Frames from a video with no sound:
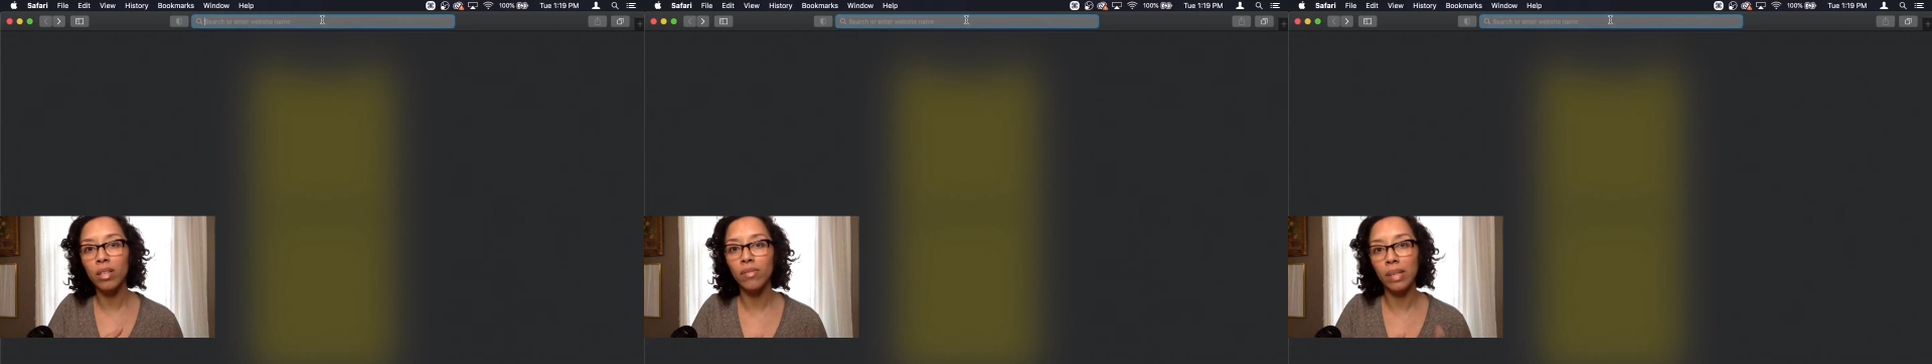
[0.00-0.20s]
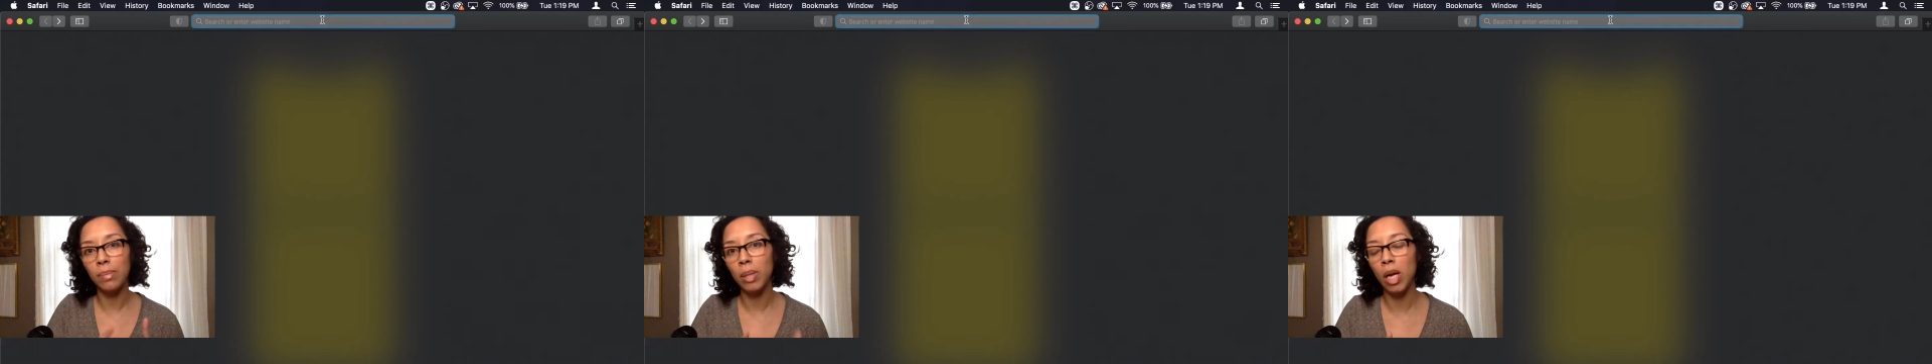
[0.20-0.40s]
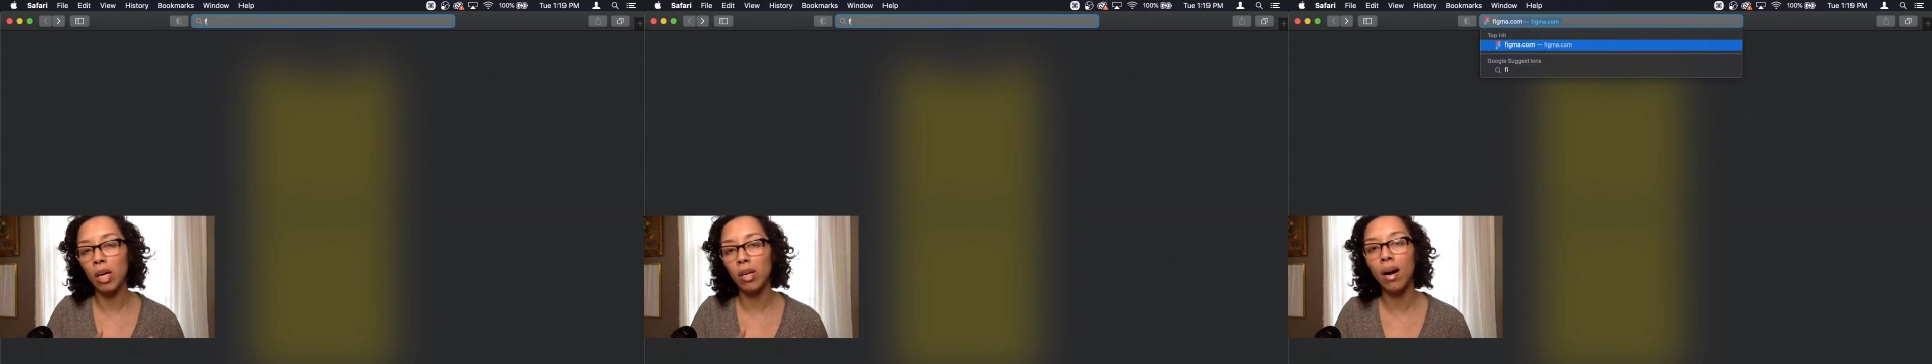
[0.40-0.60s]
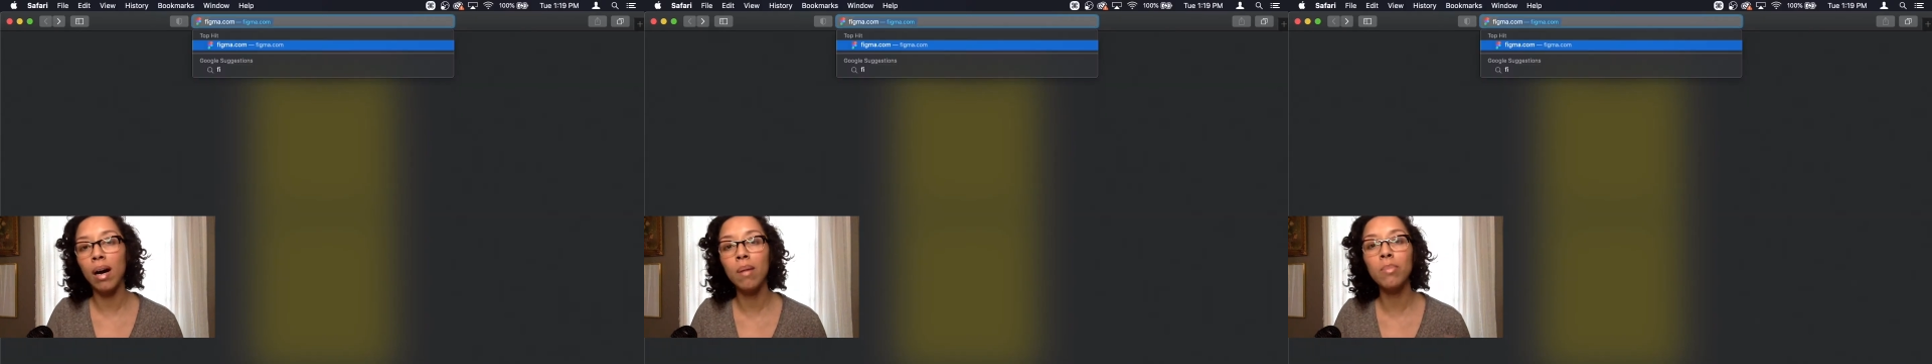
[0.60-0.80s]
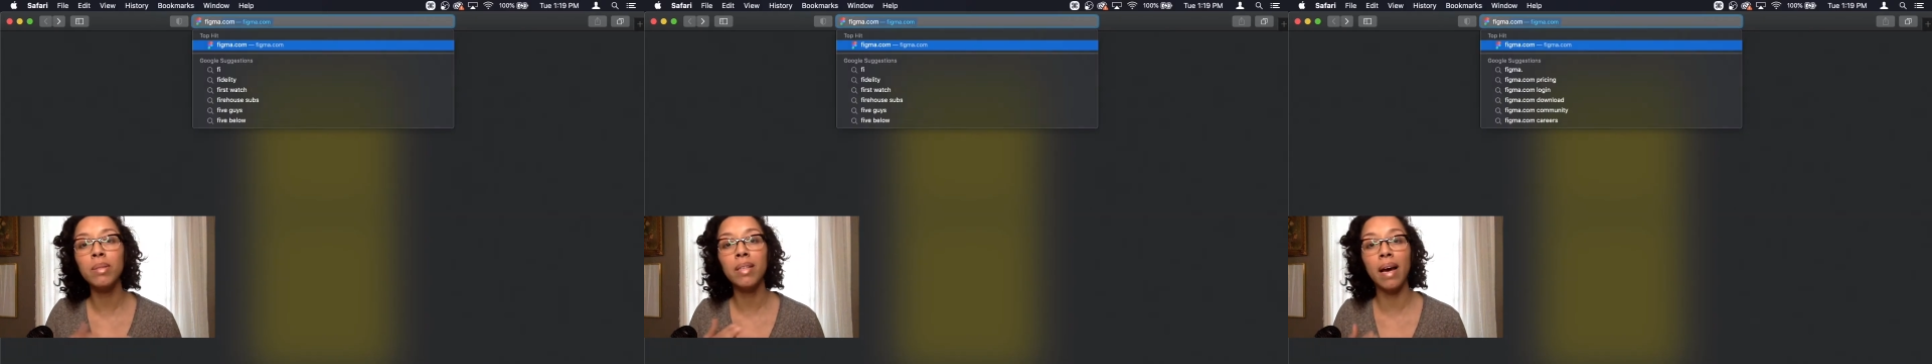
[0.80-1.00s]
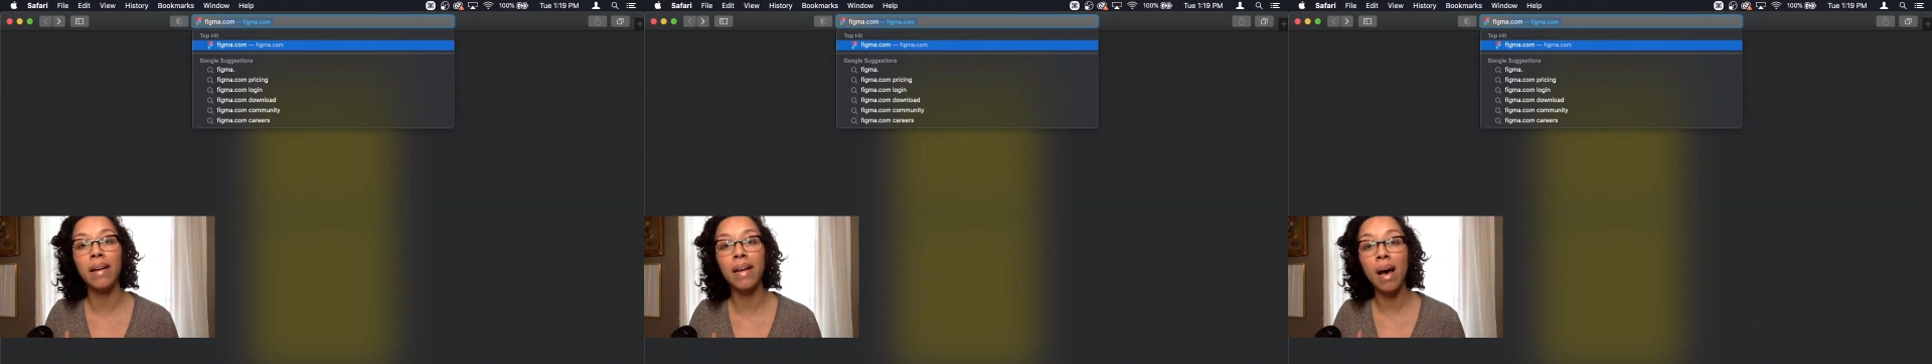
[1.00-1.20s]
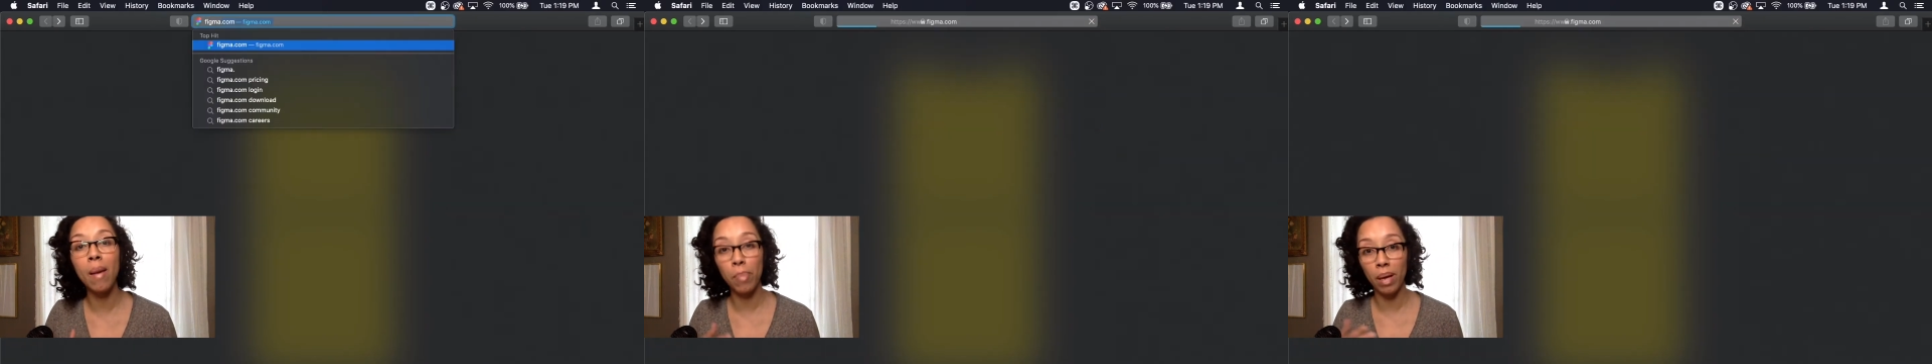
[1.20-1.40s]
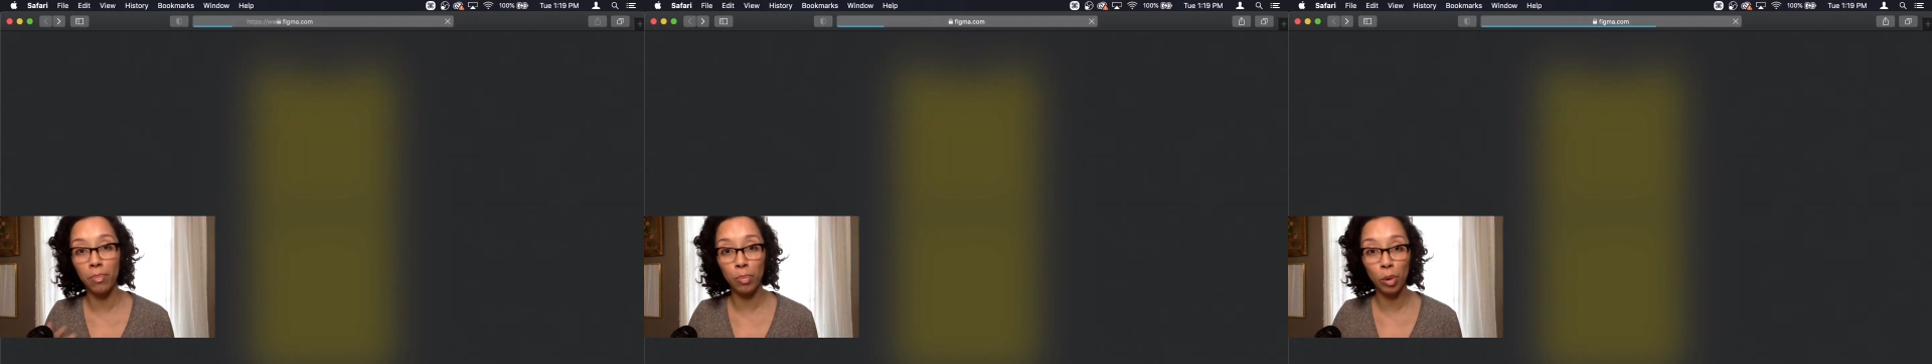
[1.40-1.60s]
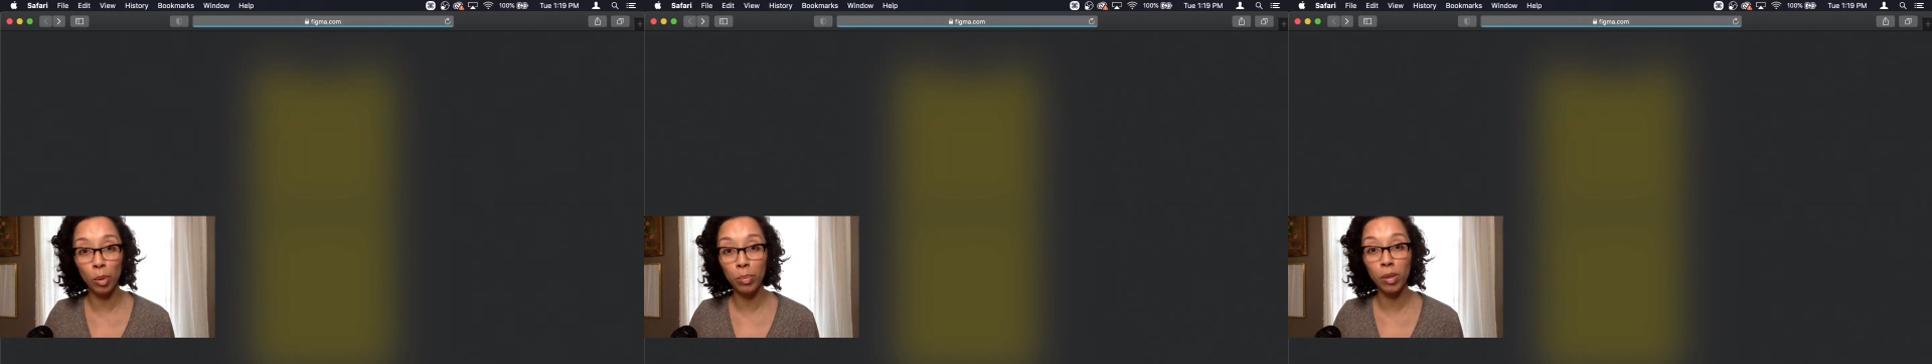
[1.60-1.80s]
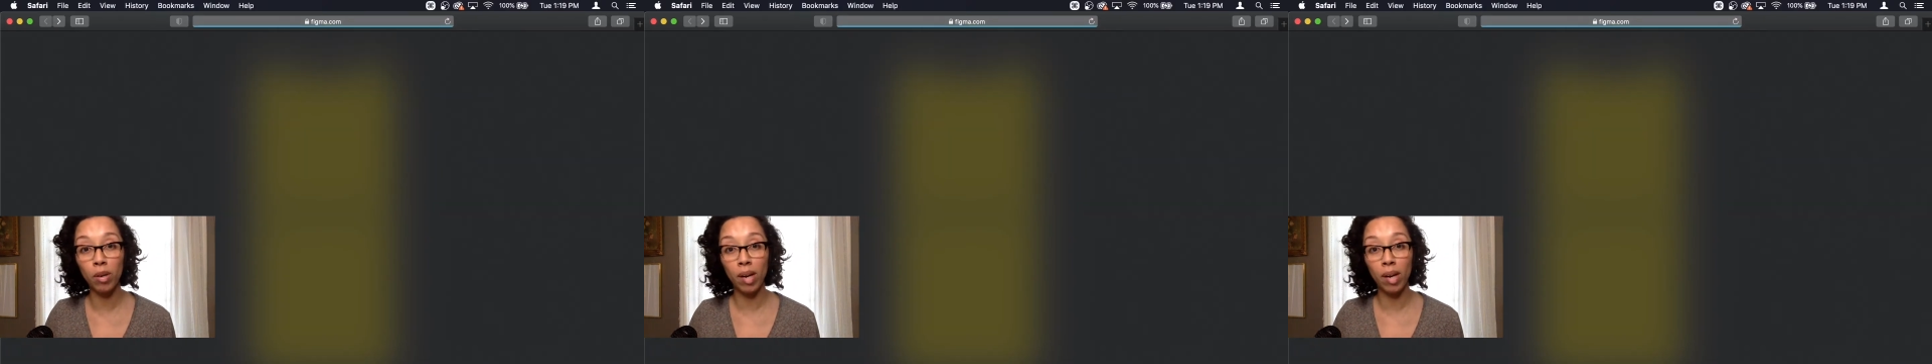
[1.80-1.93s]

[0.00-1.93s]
to figma.com, sign up, and boom, you're